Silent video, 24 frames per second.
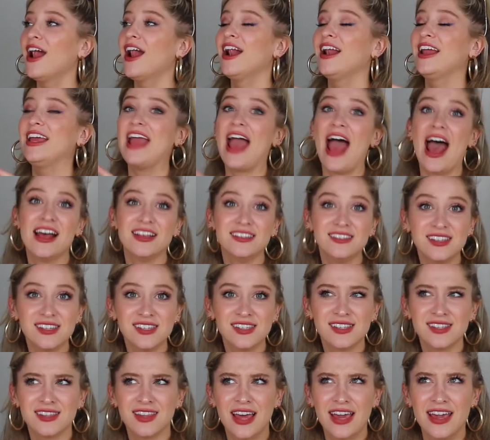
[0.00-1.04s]
He has
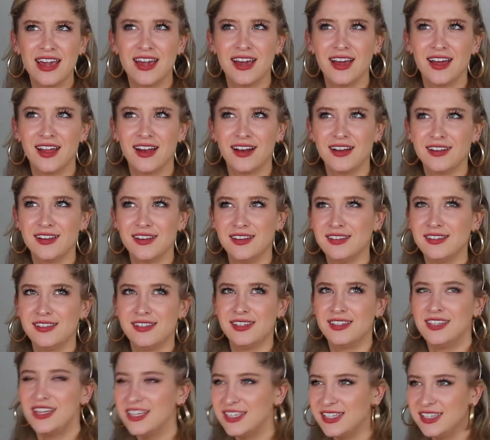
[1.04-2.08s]
this like
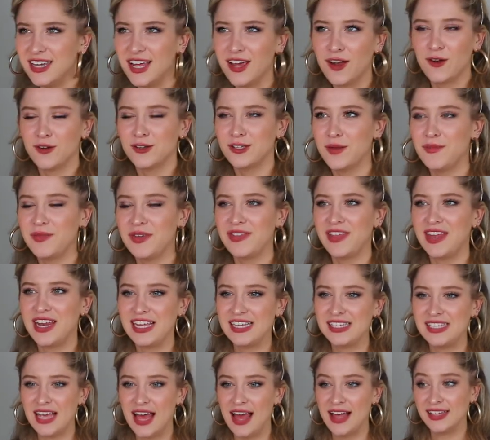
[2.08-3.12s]
statistic or something that he
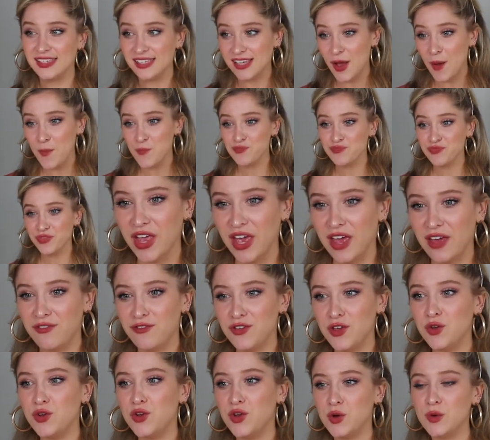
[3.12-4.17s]
says, if
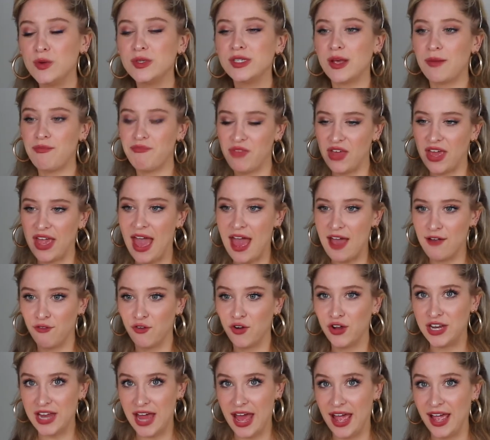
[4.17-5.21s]
you do something
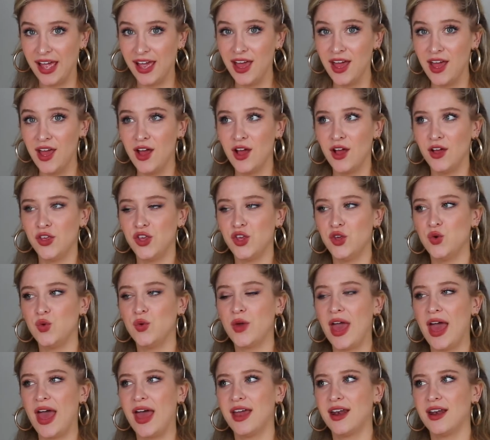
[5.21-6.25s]
every day, you
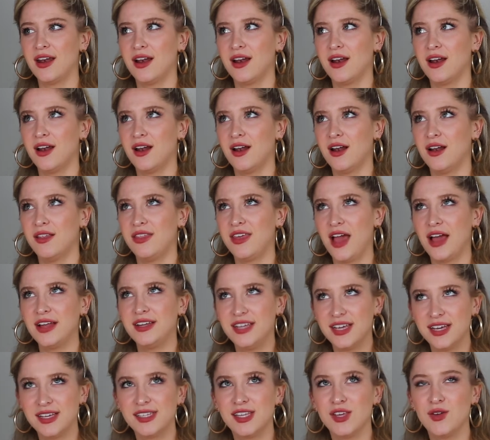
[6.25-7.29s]
get, the
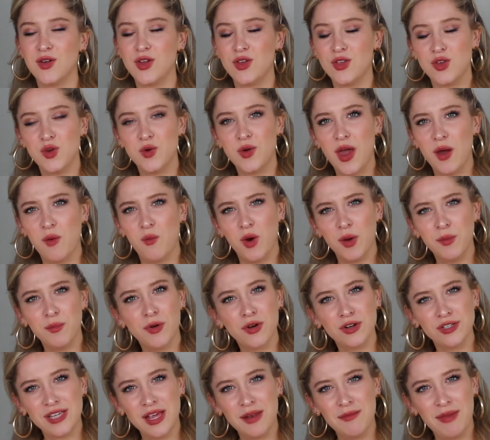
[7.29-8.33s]
idea is that you get
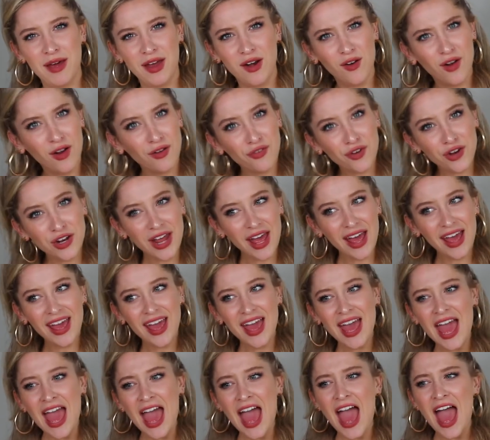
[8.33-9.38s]
1% better every
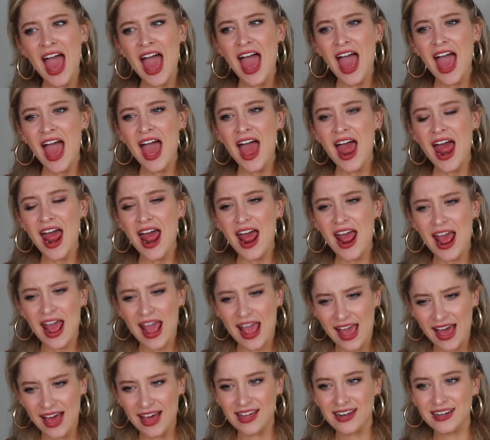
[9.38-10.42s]
day.
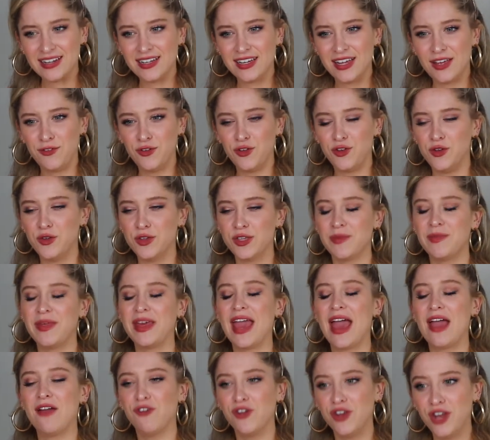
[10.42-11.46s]
And if you do
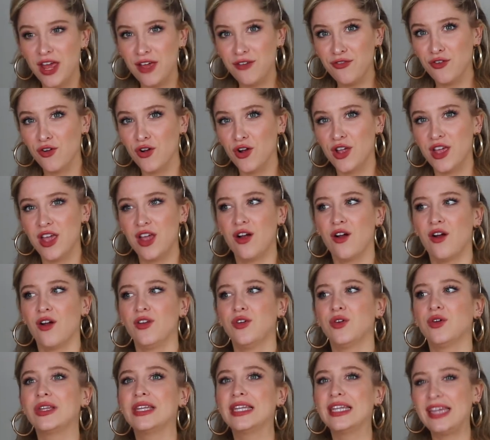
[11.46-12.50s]
something every day for a year,
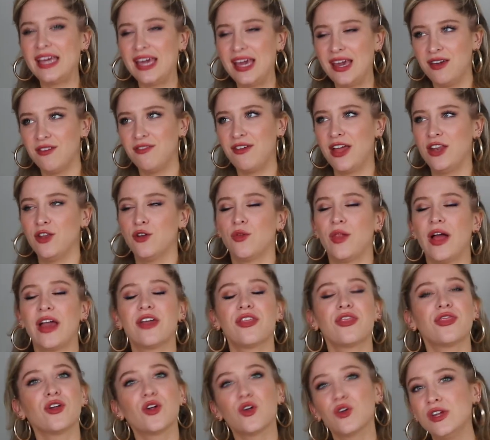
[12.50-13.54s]
you'll leave and you're like
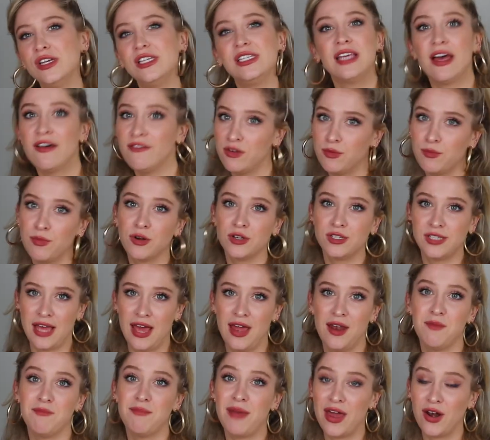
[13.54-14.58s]

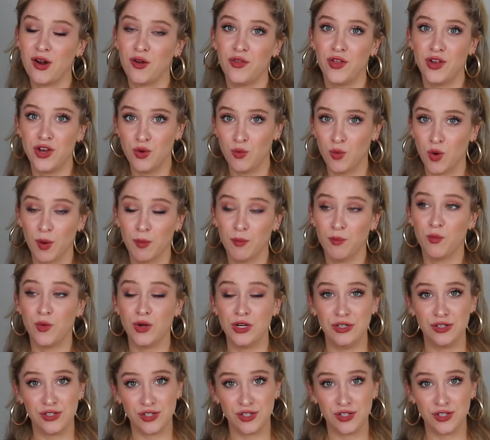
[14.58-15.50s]
37% better than you were when you